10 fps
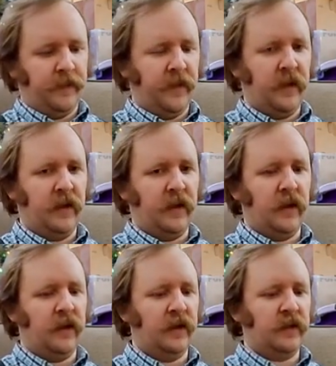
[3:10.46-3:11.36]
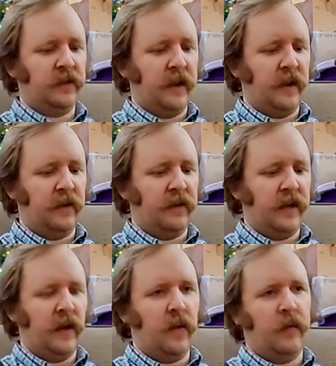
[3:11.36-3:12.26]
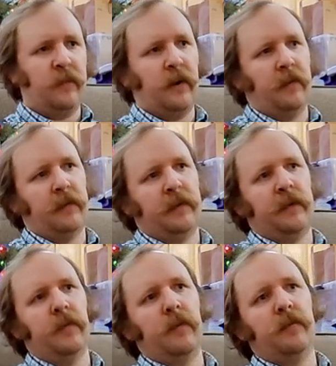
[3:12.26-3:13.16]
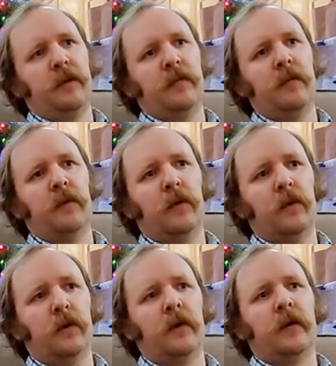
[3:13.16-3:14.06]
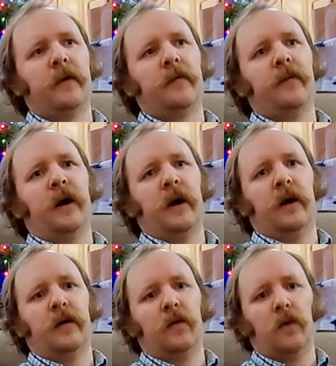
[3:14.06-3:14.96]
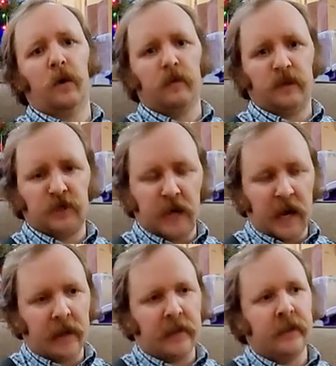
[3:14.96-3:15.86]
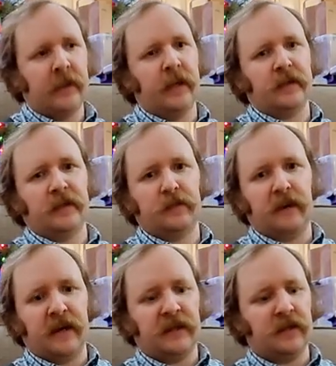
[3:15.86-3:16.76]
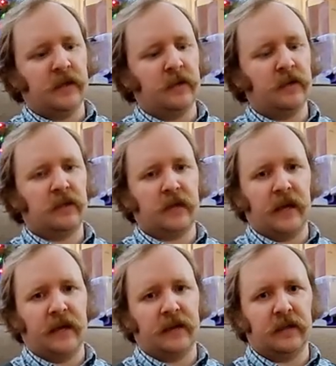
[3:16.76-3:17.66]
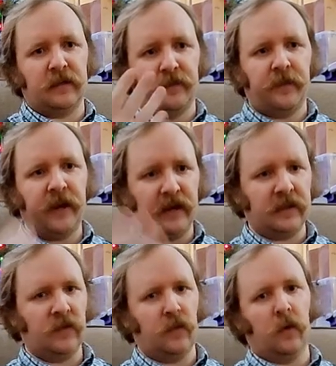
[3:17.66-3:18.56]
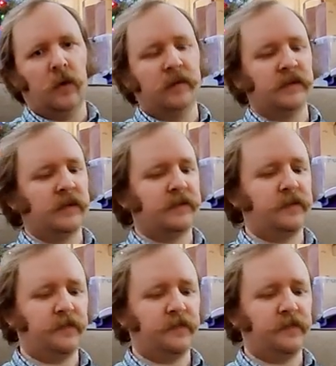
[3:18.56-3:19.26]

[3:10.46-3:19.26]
In the smell, that it would probably be more warm chocolate and spice notes as it warms.